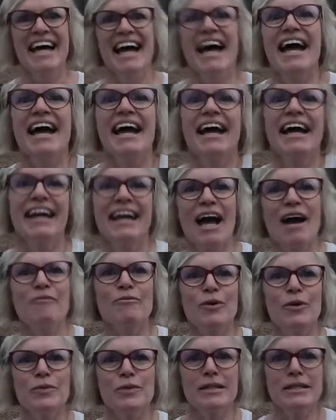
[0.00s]
Hey, I'm
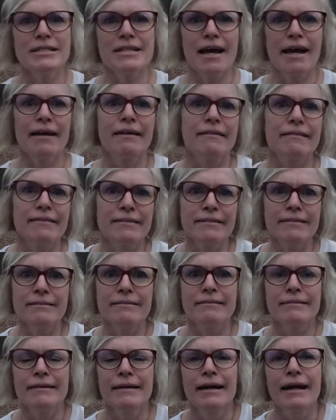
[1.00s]
Ruthie Taylor,
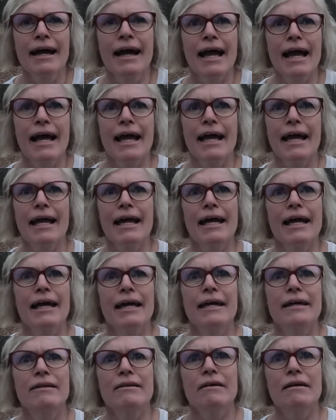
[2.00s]

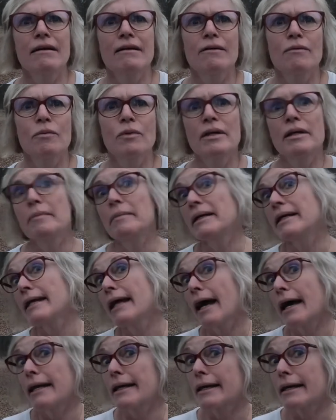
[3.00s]
and what do you mean
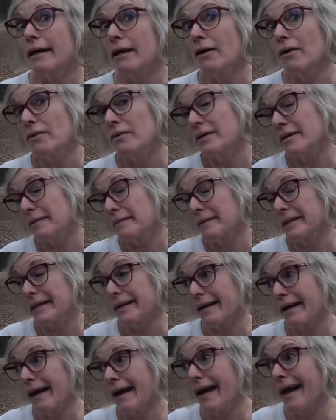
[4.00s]
how to get a hold of me?
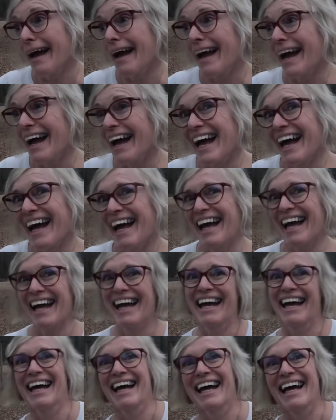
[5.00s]
What's your phone number?
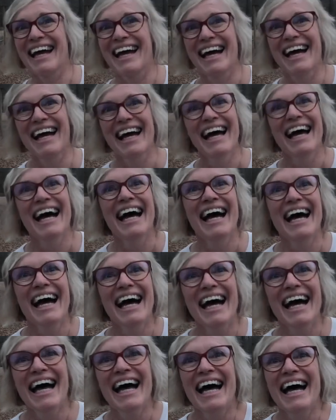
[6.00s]
What's, how, if they want to
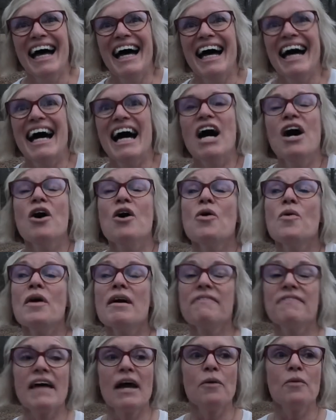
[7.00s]
book? Oh,
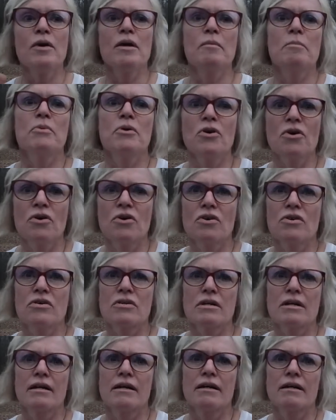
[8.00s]
if they want to book,
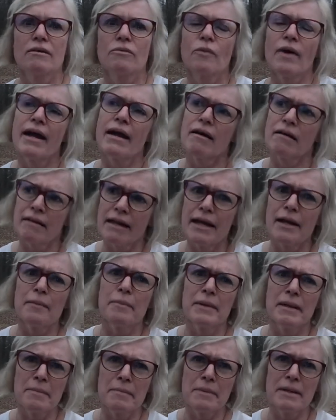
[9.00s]
well,
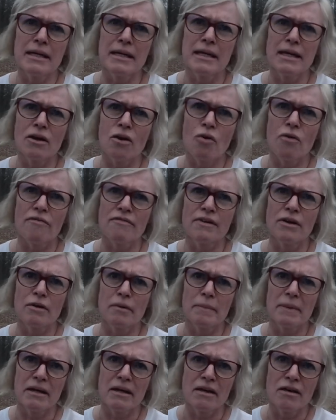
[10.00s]
Airbnb or V R
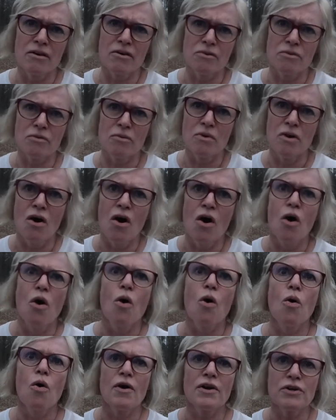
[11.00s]
B O.
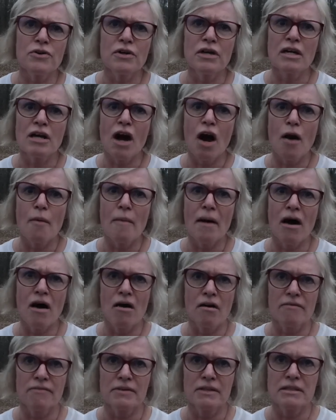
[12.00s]
Or you can call my
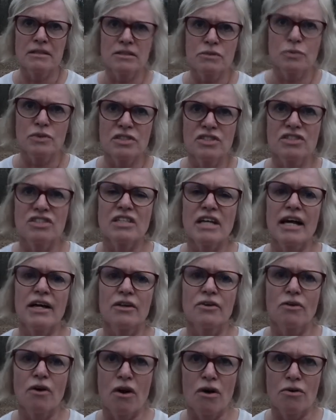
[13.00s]
office, which is
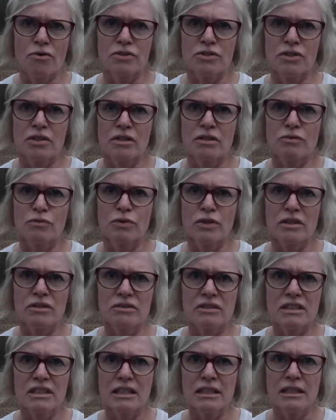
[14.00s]
Taylor Auction and
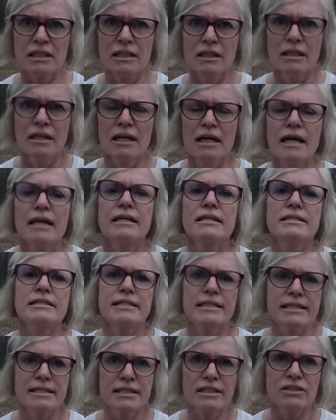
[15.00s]
Realty, and it's
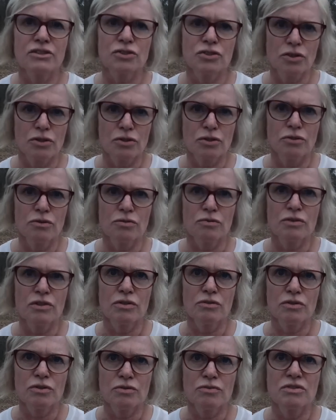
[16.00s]
six six two,
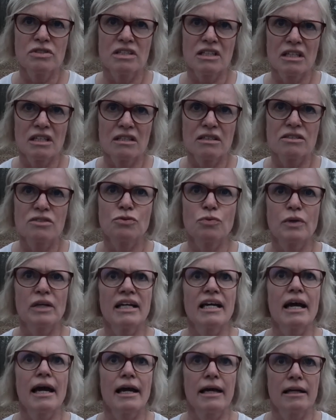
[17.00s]
two two six, two
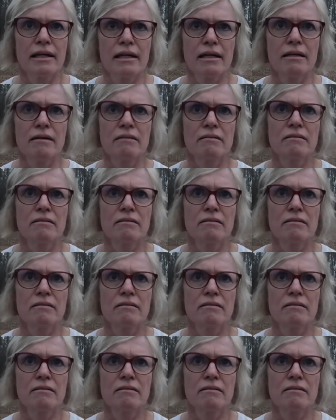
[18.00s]
zero eight zero.